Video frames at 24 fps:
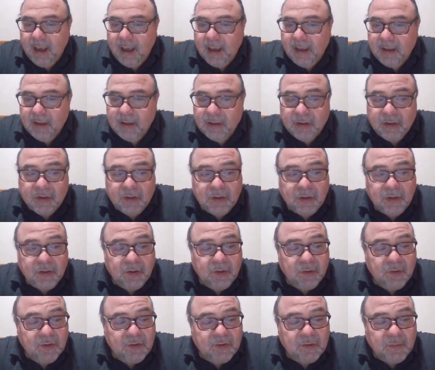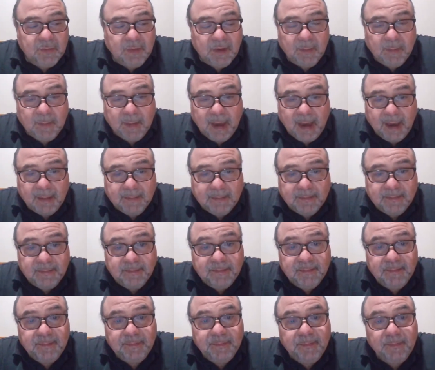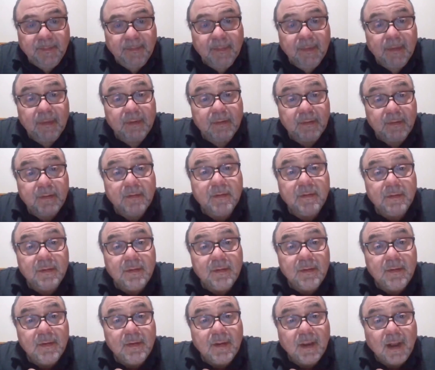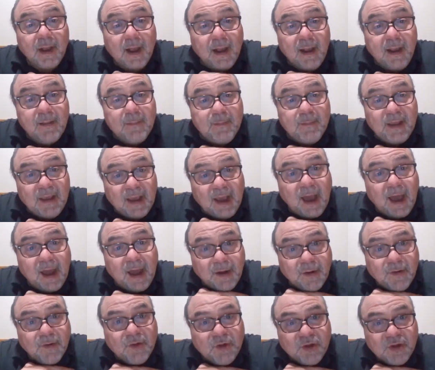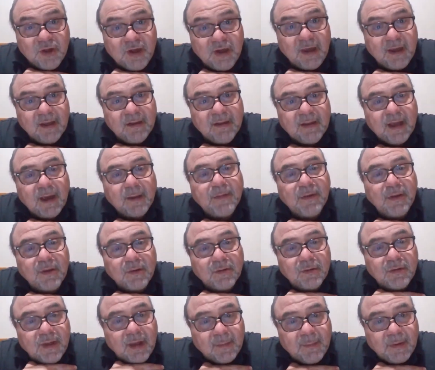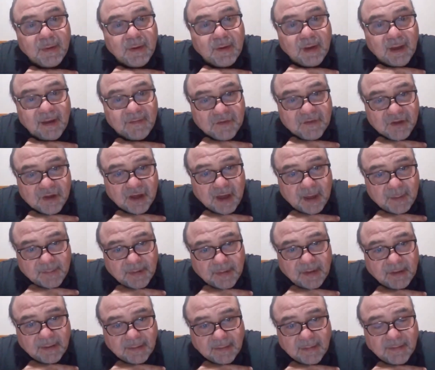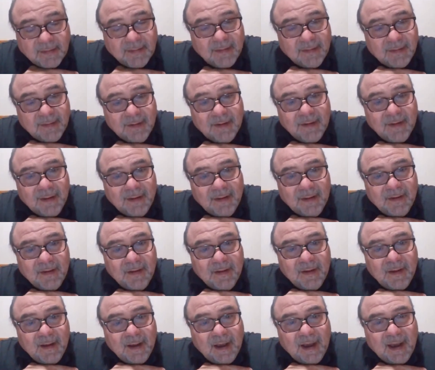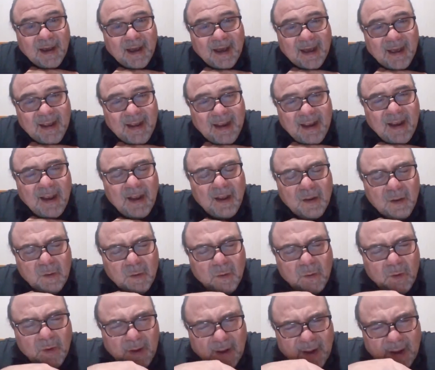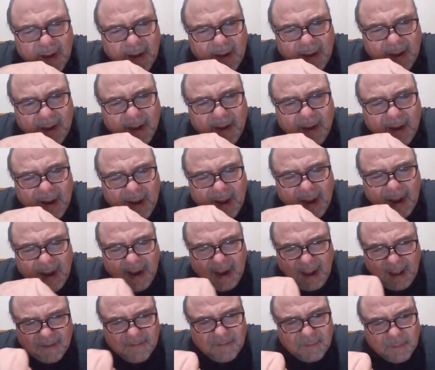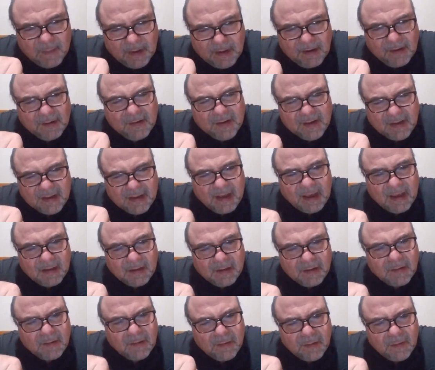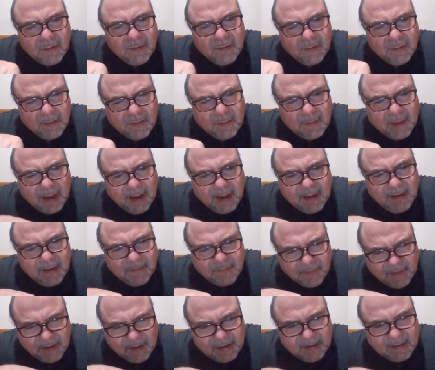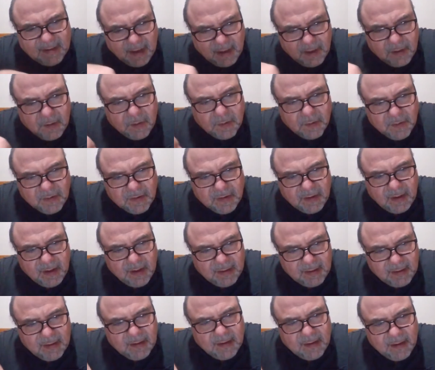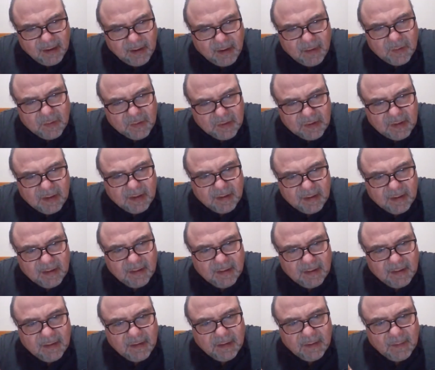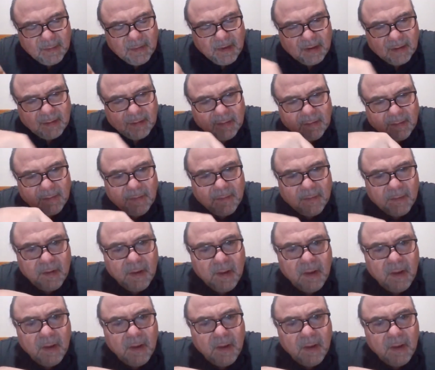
excuse me, ma'am. I am the Iron Sheik, WWF champion. I have middle seat. Do you mind if I take your seat and that you sit in the middle?